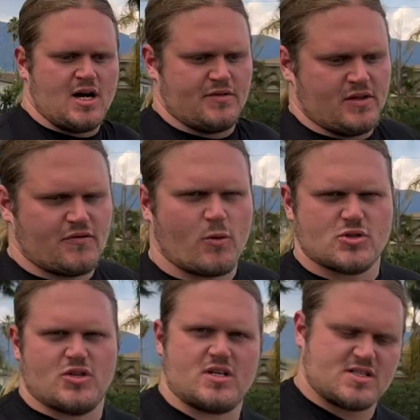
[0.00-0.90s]
these Ford
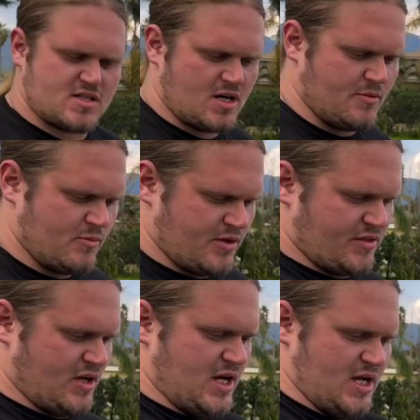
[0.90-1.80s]
trucks come with,
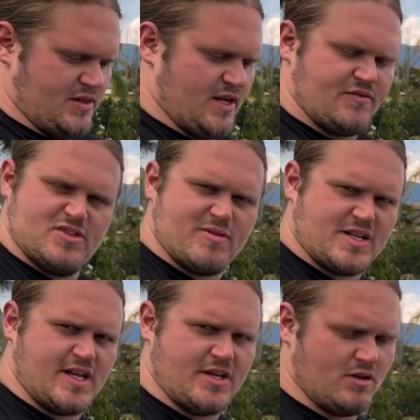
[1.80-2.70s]
they have these
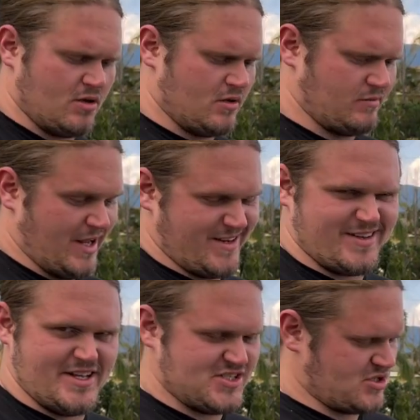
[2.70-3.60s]
rectangular like
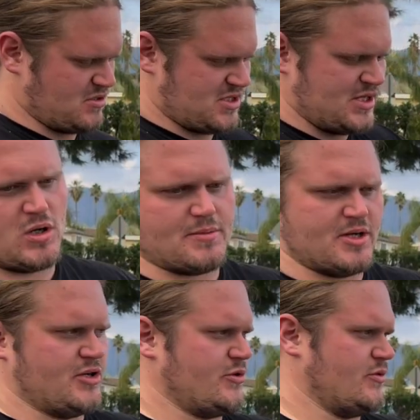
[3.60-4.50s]
inserts. What I'm going
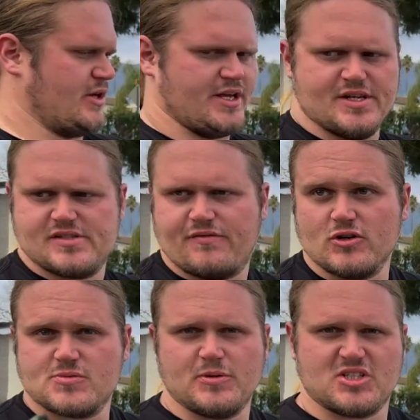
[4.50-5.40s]
to do is
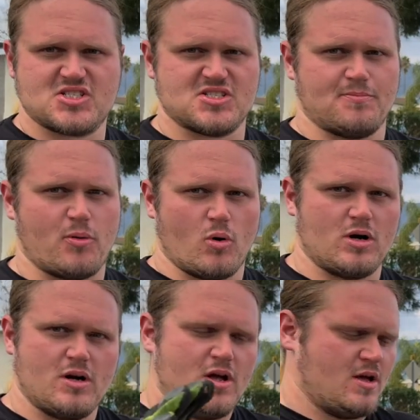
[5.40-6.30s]
first put the
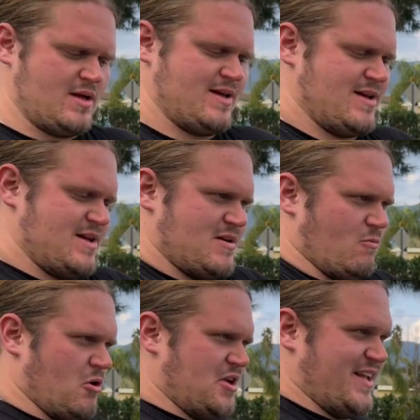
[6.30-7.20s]
support
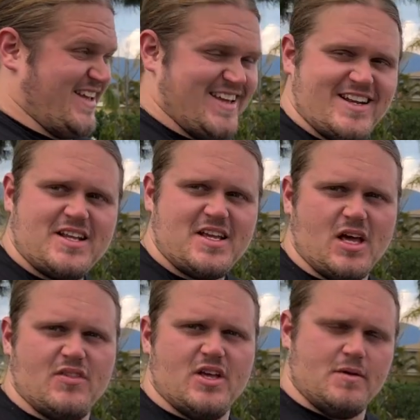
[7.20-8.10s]
one in
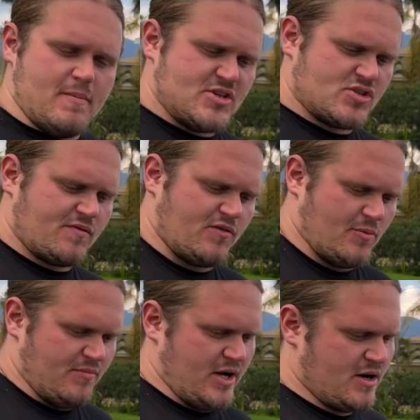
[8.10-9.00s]
and then measure
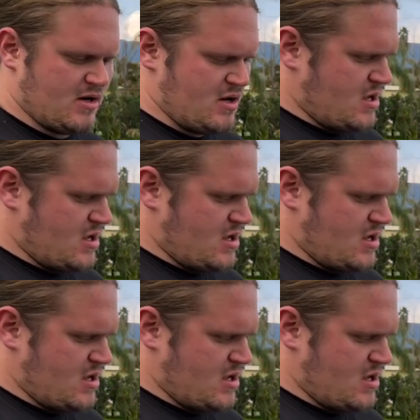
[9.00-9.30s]
from there,